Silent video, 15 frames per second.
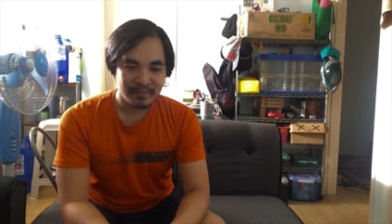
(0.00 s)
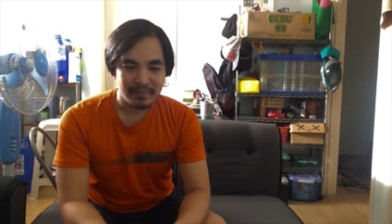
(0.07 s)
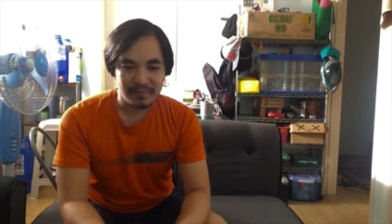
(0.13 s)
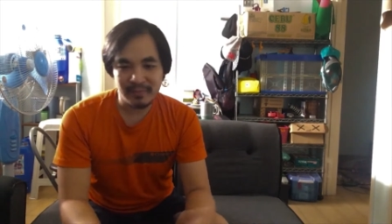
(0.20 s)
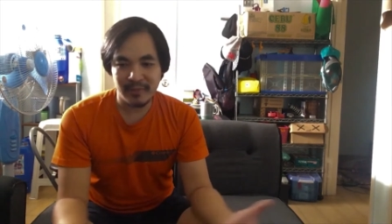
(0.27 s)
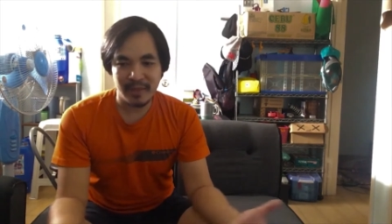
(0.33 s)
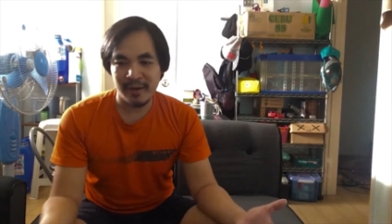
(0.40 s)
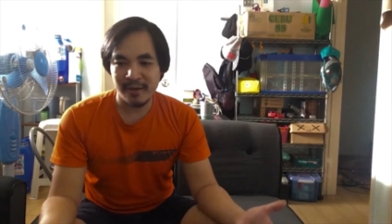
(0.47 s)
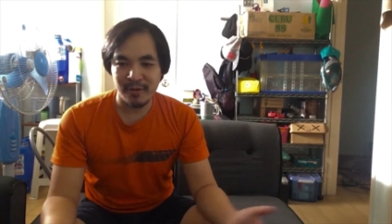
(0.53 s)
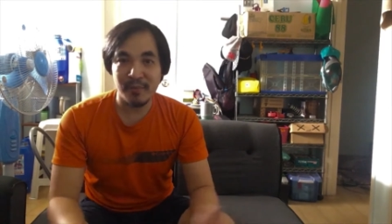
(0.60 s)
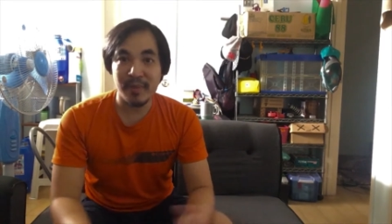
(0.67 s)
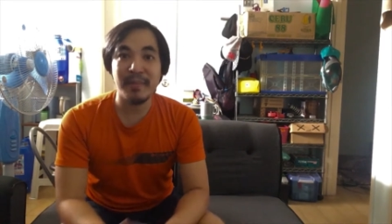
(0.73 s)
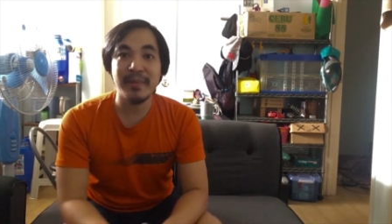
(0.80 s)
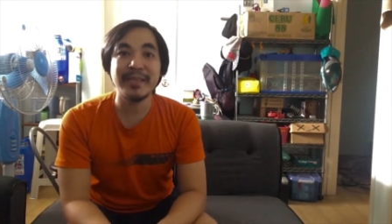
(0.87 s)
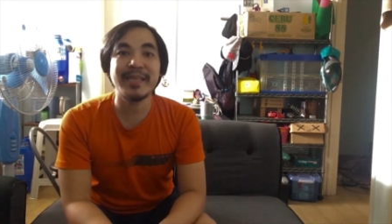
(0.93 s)
I don't know,
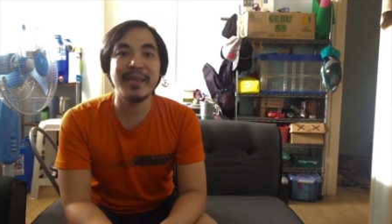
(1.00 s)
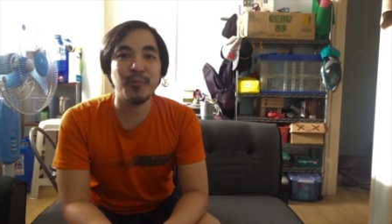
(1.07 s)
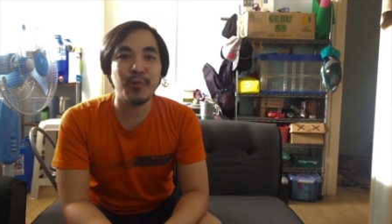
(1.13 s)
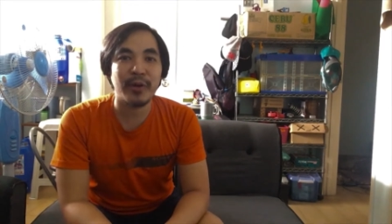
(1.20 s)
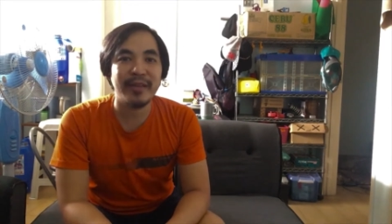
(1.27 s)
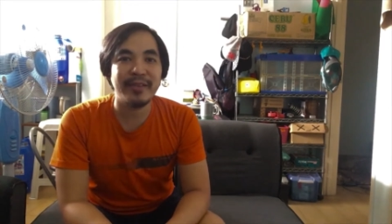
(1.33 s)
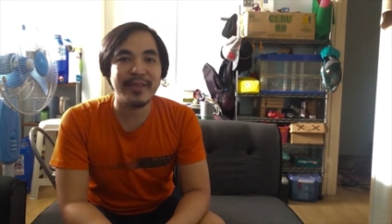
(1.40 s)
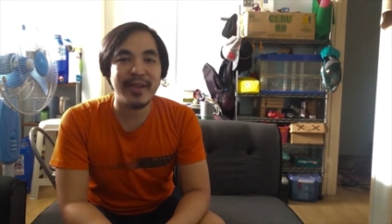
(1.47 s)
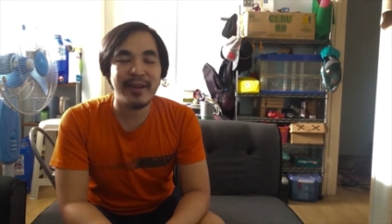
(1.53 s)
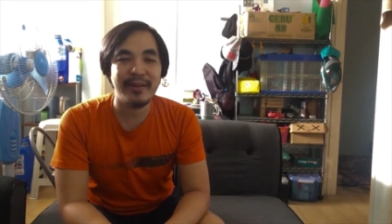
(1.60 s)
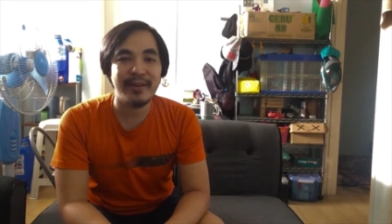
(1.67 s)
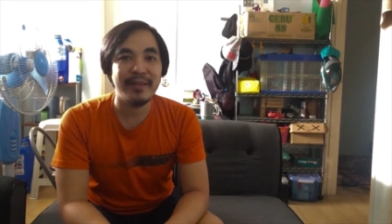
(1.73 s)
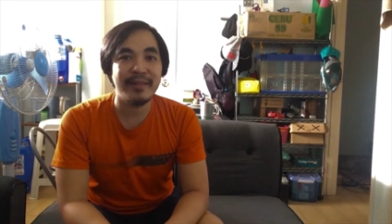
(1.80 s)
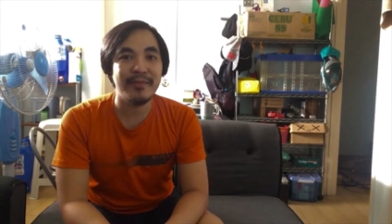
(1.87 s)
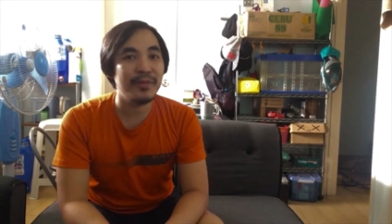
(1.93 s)
maybe skip work
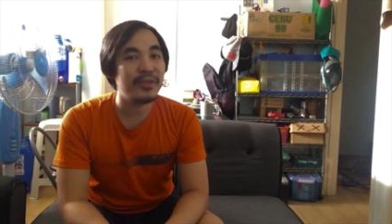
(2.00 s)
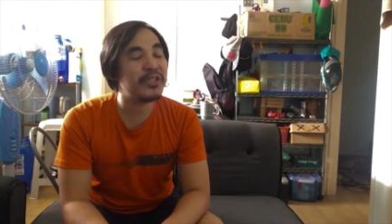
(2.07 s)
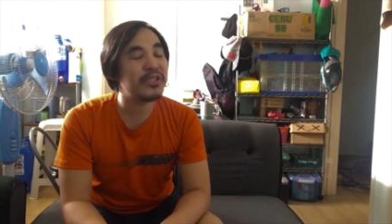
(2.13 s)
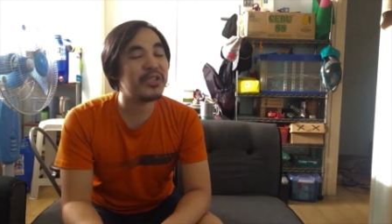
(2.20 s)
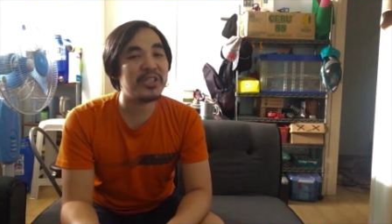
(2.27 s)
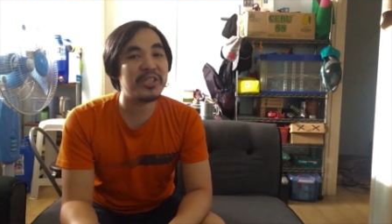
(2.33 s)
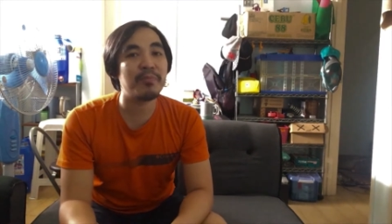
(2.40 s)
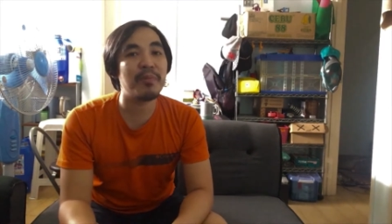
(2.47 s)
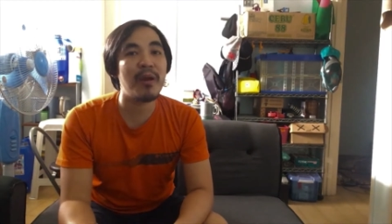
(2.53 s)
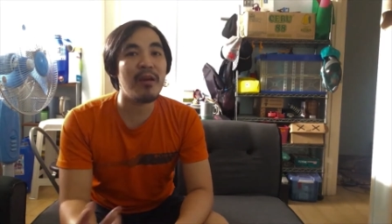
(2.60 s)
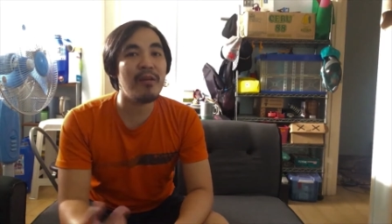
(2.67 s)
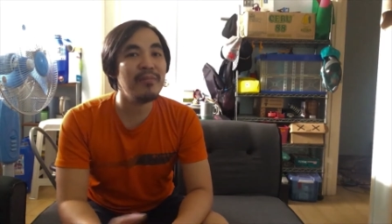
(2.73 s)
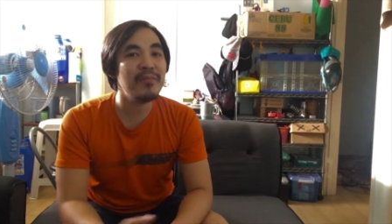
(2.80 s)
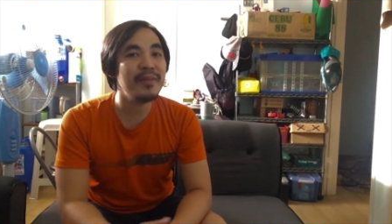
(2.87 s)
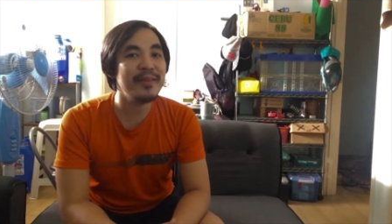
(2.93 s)
entirely, which is
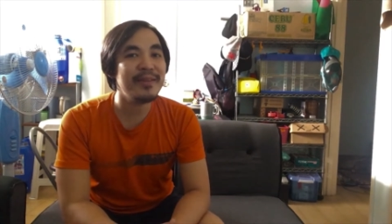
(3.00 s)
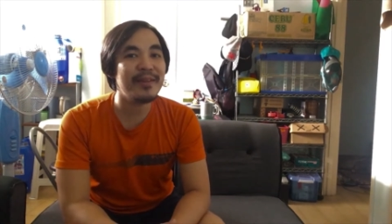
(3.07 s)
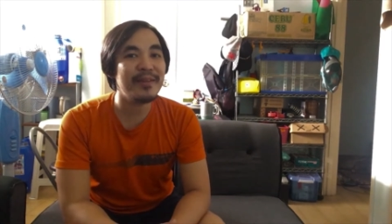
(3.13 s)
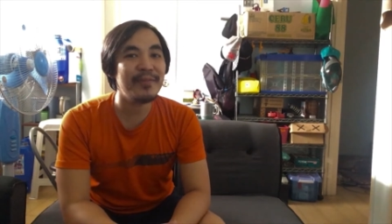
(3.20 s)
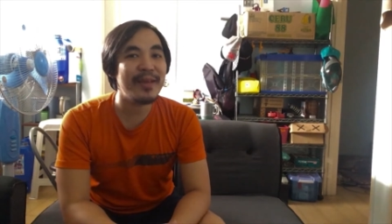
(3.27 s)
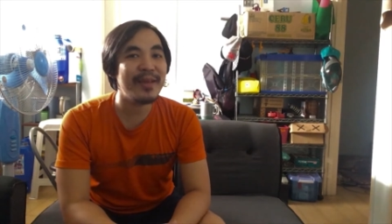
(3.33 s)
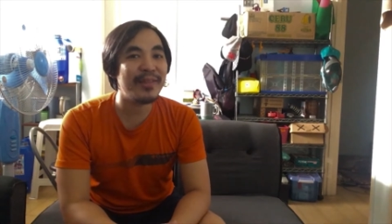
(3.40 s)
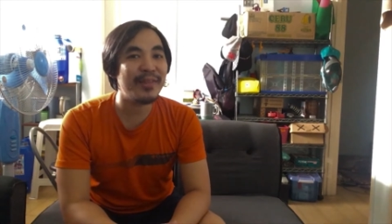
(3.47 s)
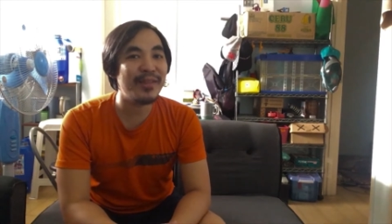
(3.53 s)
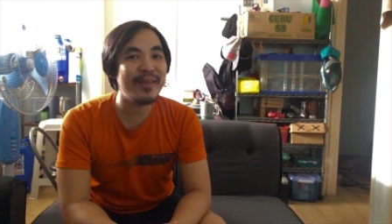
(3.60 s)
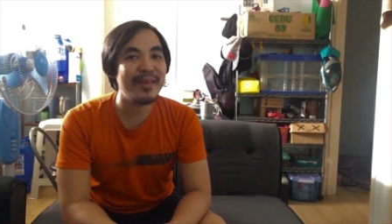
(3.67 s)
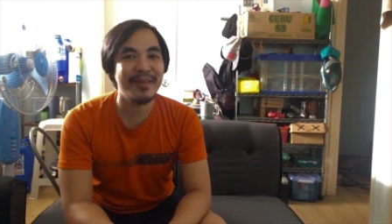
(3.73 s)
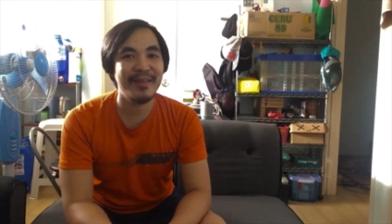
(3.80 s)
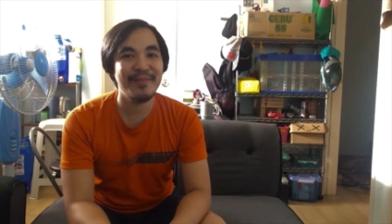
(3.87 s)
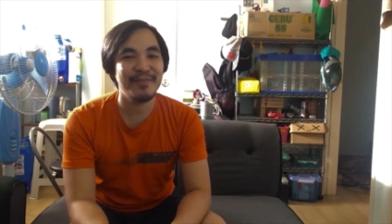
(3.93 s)
probably not a bad thing.